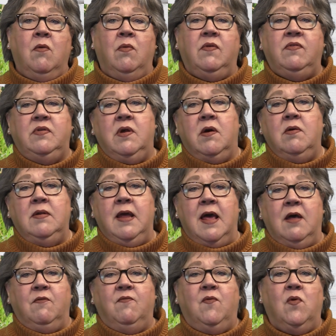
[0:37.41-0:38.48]
will start
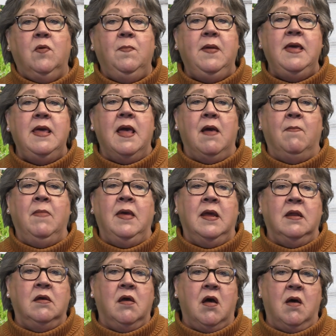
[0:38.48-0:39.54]
at 4 p.m.
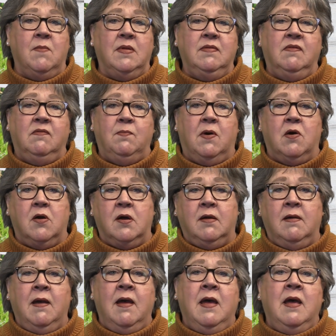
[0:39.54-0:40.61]
in Commons Park.